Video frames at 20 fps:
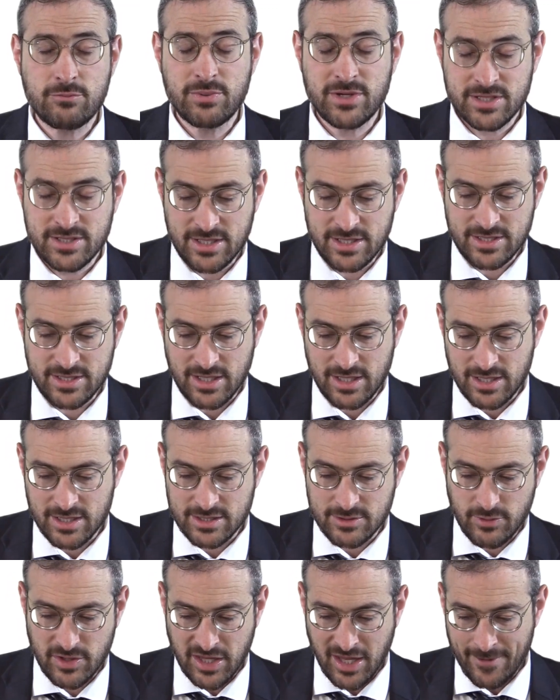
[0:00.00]
business
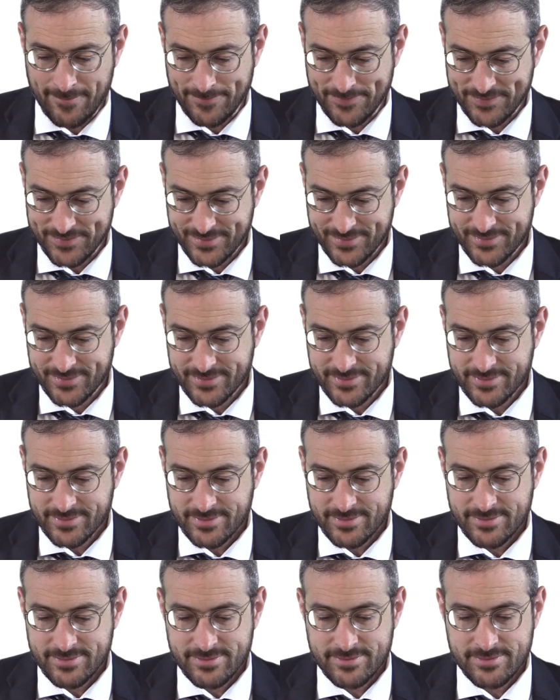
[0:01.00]
dealings with them.
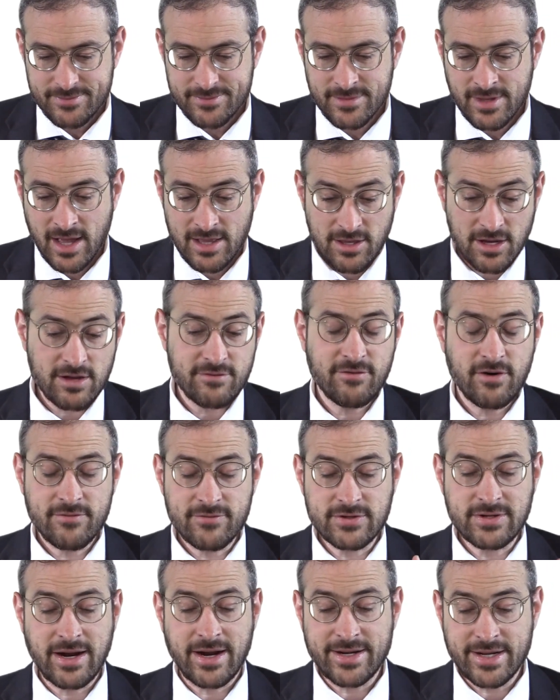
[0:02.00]
Halacha above
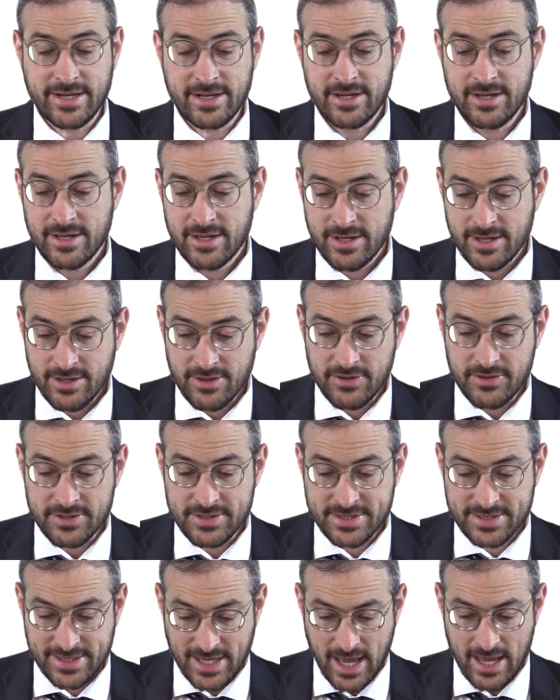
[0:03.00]
regarding the
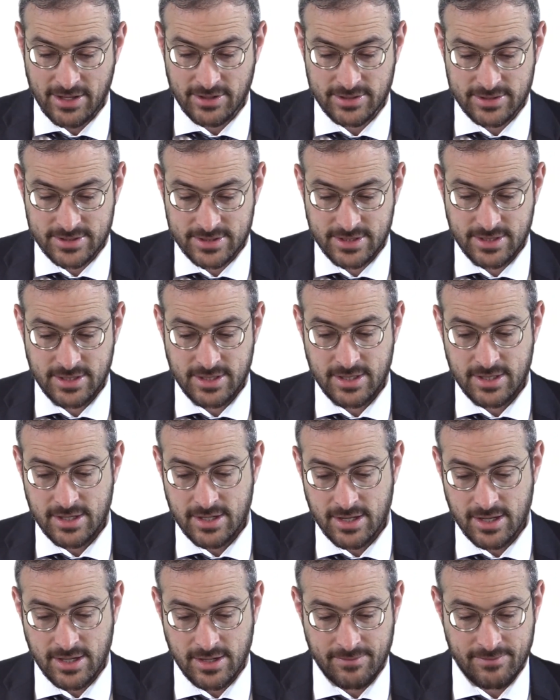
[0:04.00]
sales
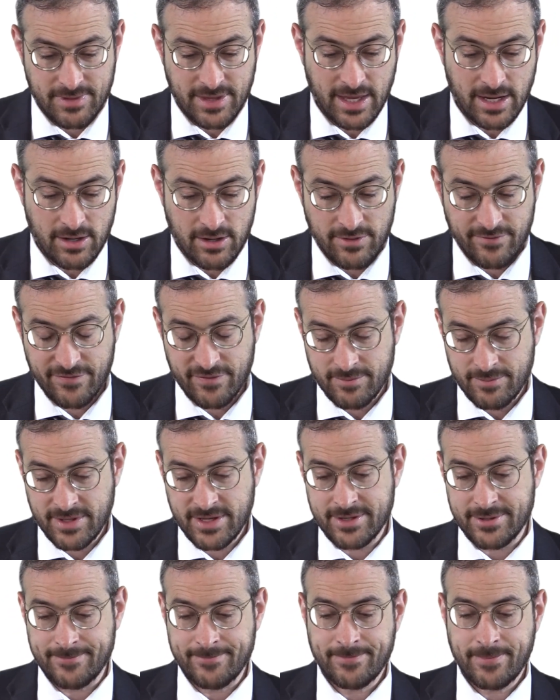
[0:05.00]
um, that are
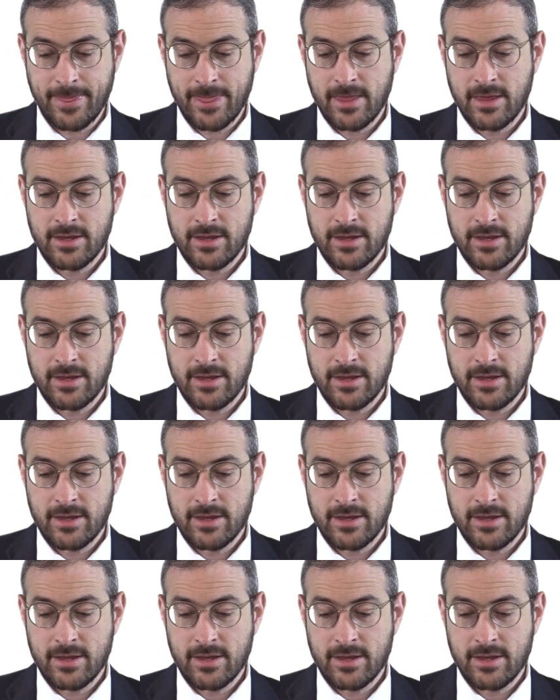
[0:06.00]
forbidden.